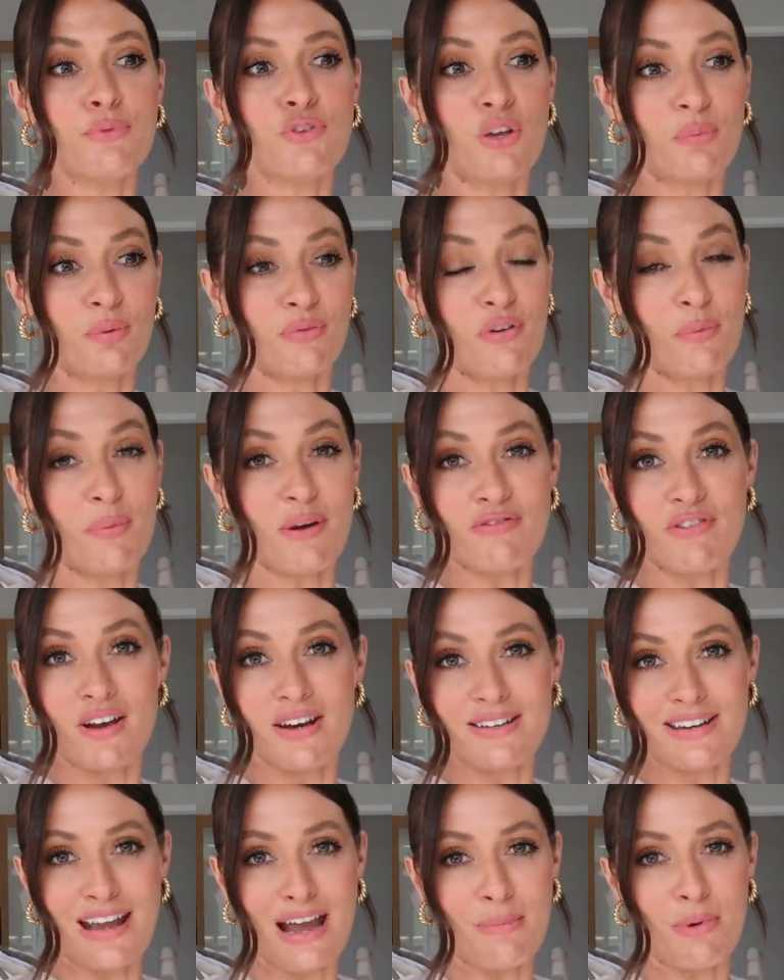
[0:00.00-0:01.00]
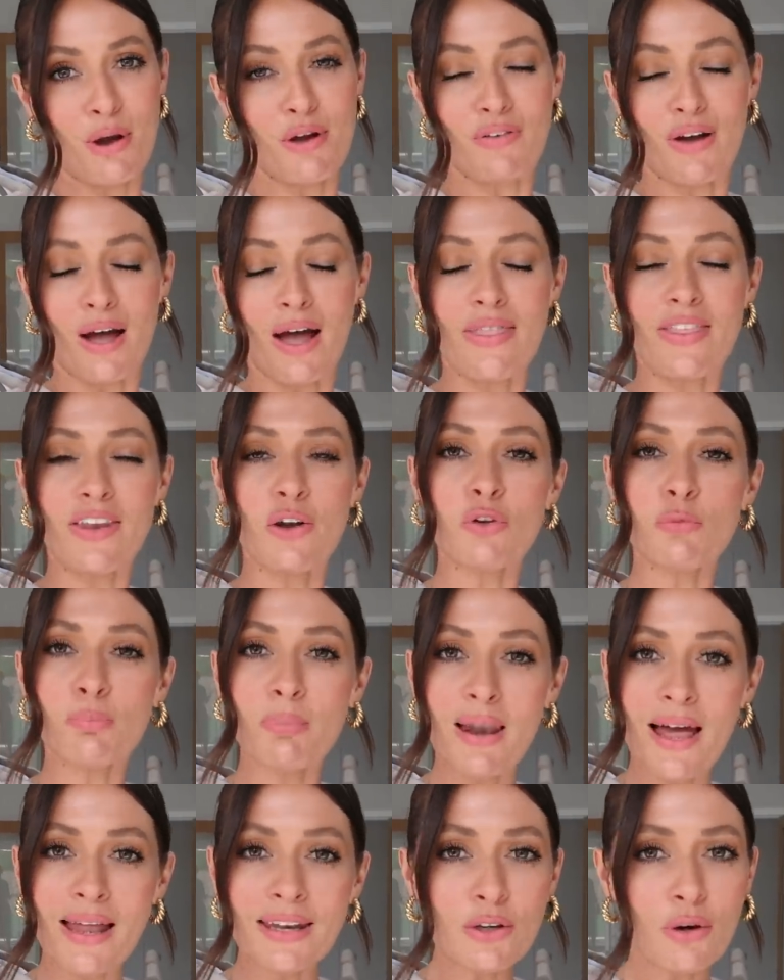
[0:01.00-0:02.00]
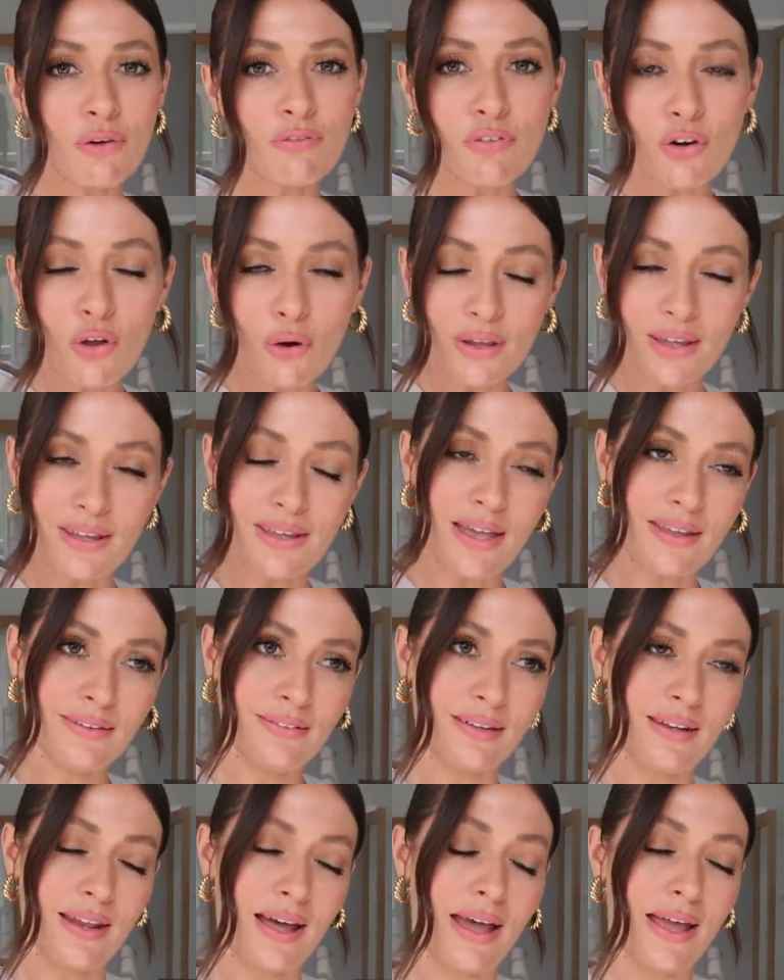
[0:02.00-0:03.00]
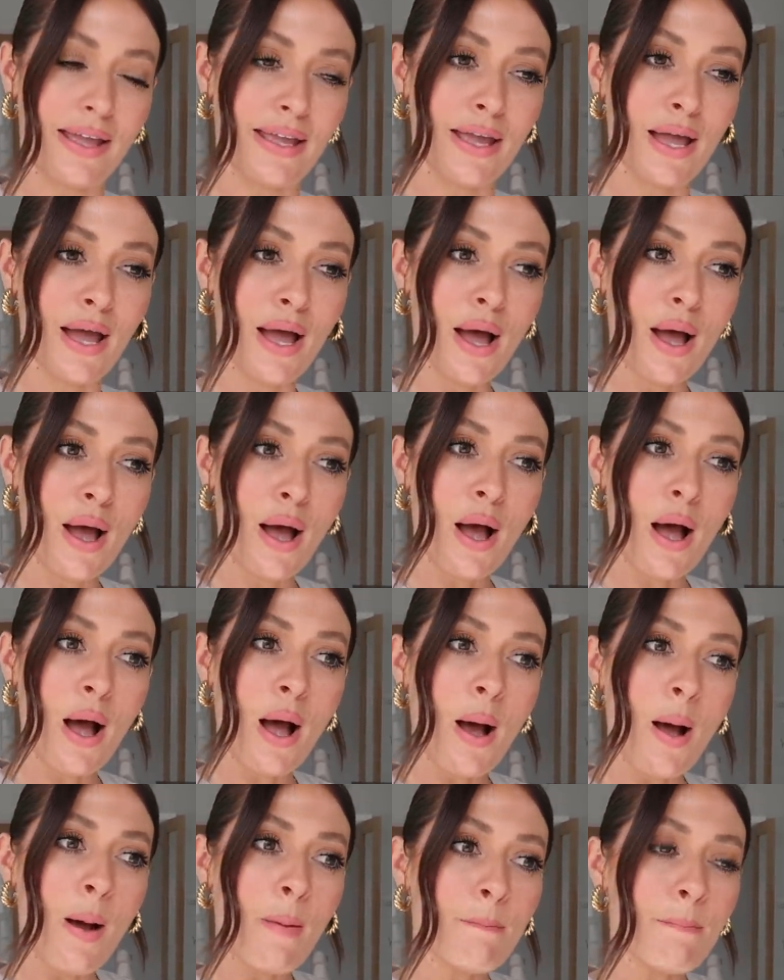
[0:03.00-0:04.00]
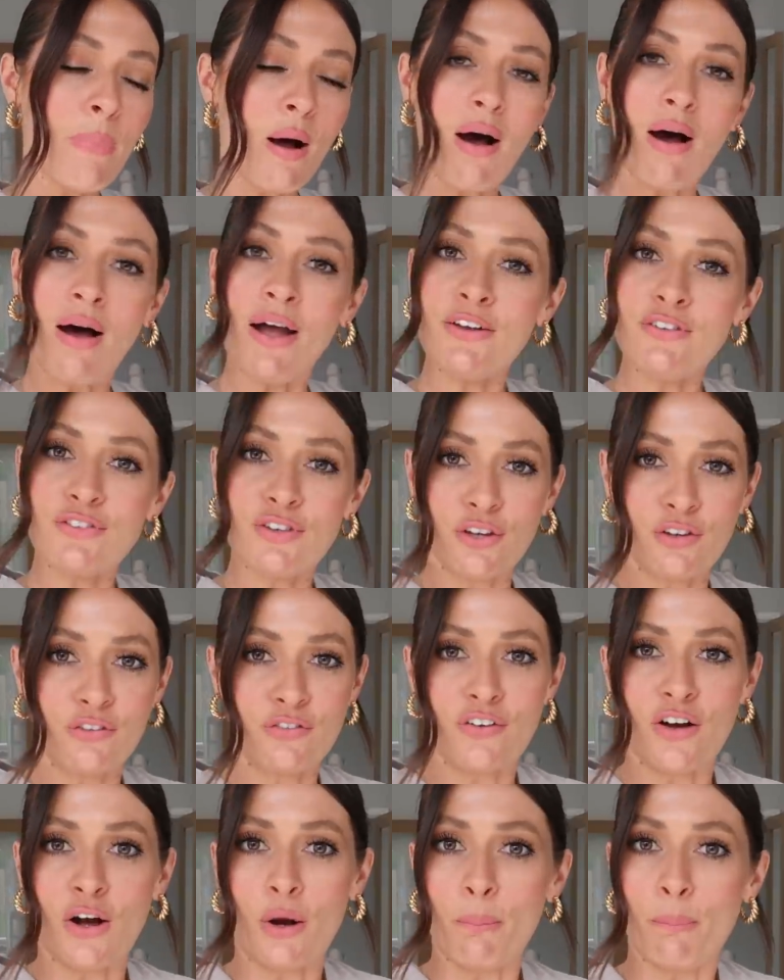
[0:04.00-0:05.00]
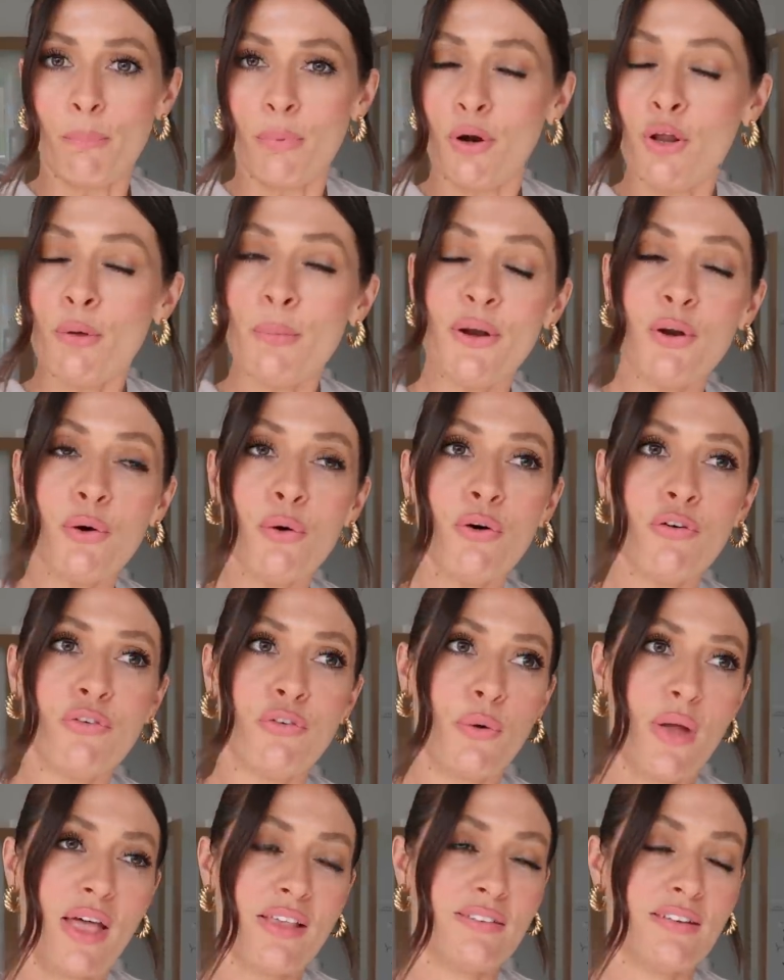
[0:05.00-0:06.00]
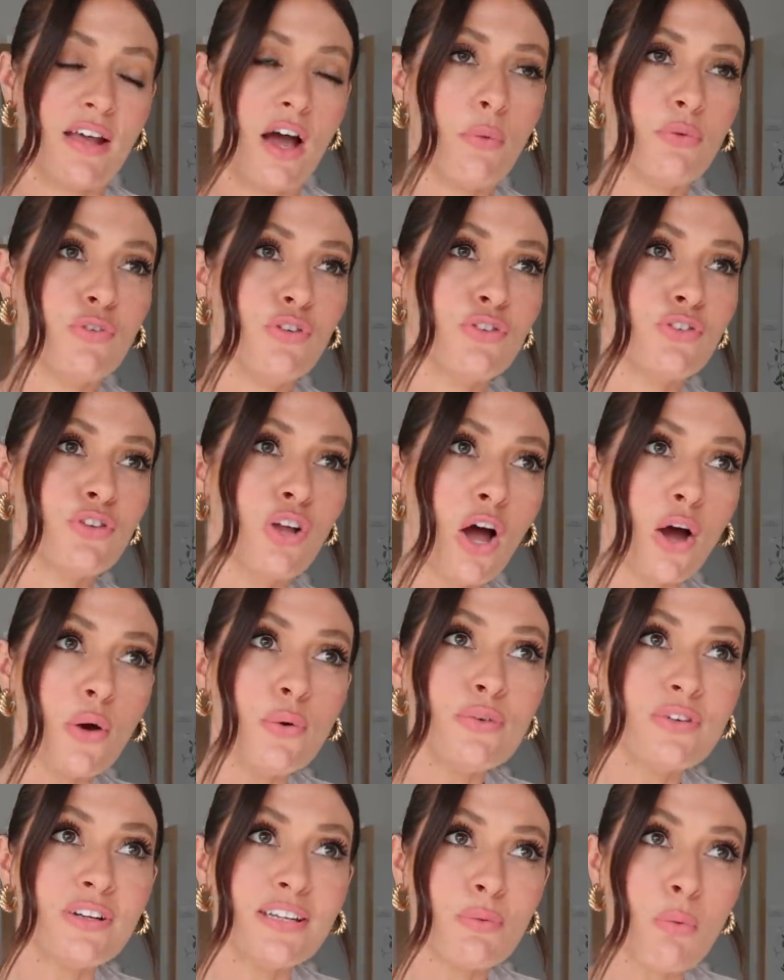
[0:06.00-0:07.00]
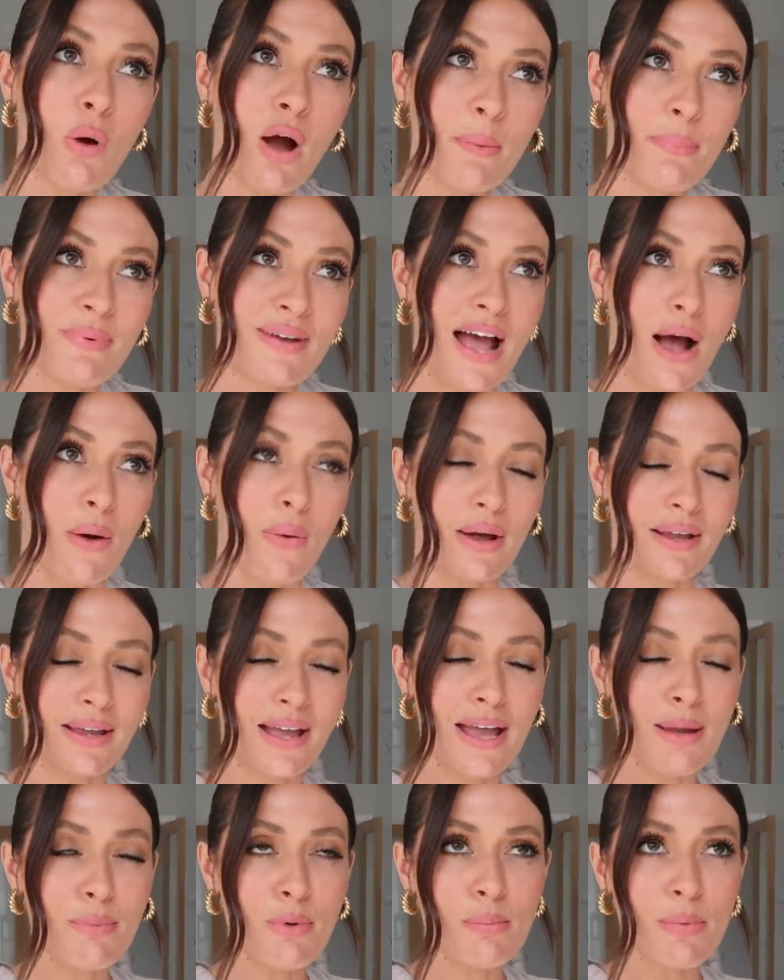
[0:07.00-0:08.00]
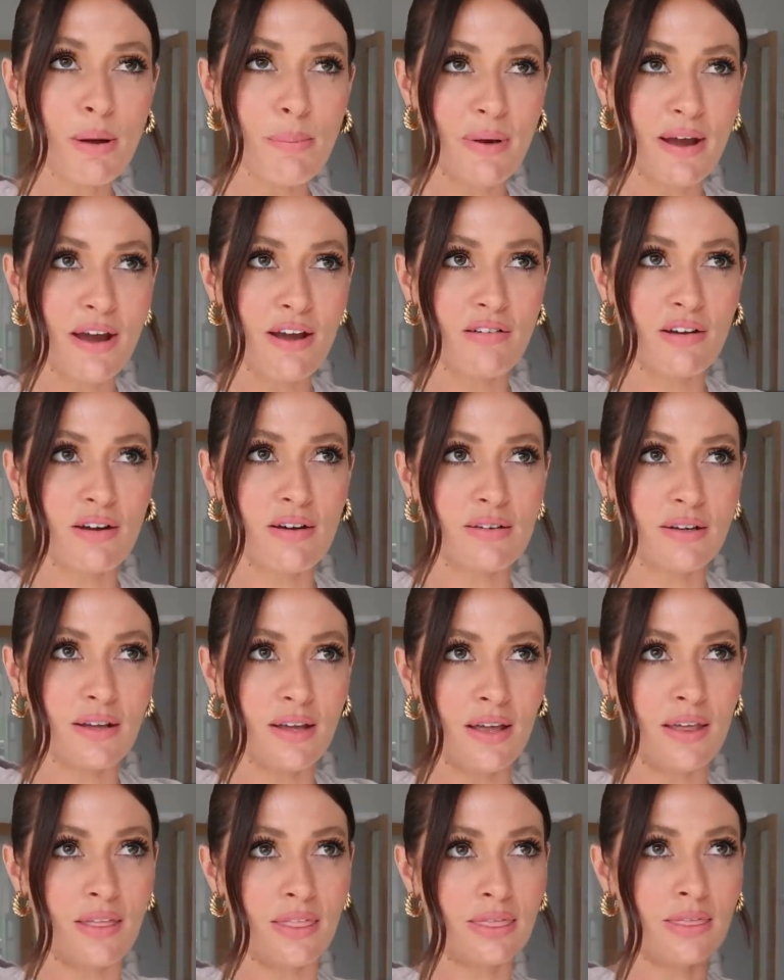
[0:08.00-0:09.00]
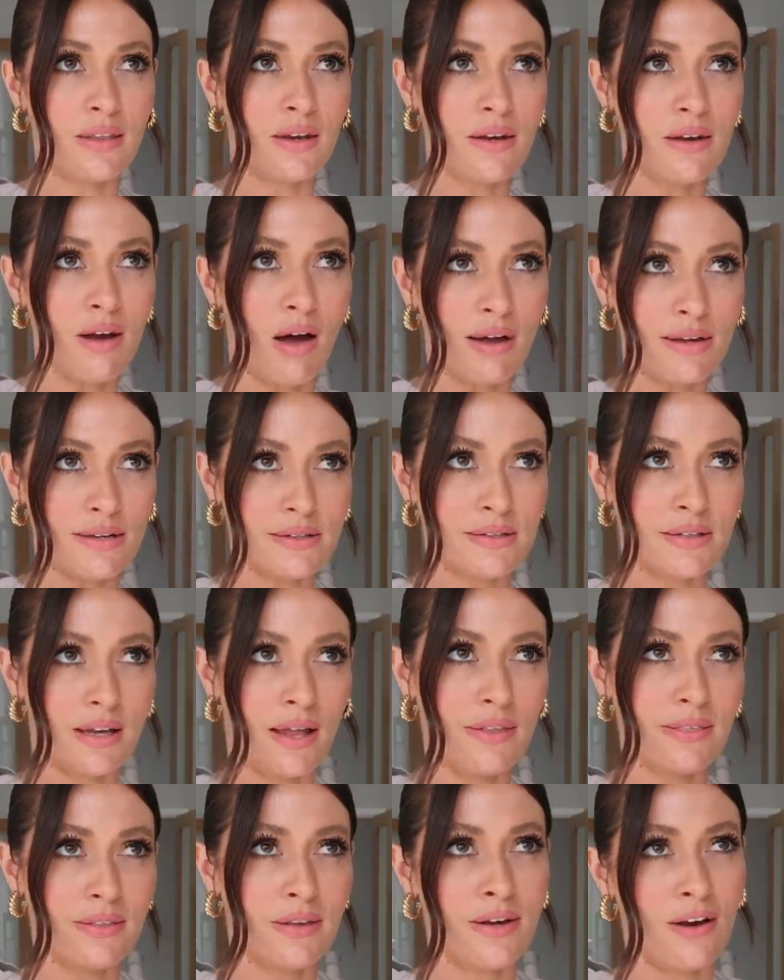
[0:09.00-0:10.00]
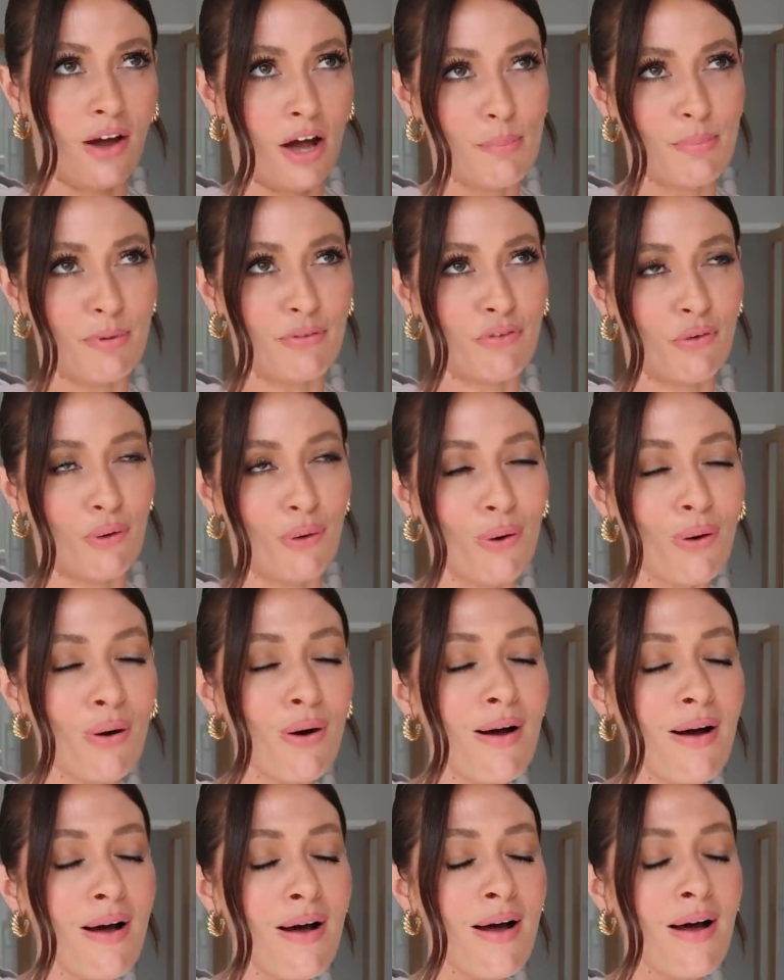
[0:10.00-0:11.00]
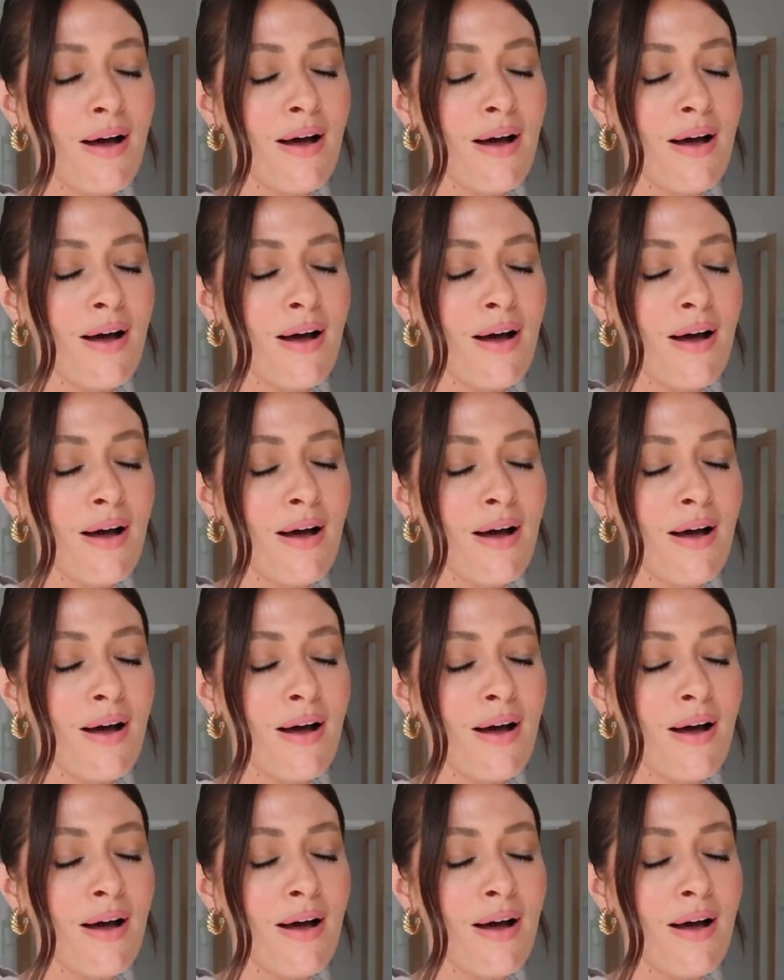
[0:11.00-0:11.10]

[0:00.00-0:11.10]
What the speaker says: just before my friend came over, and then I was planning on vlogging yesterday, but I just felt blooming awful yesterday. I was just totally wiped out. I came on my period in the night, like the night before,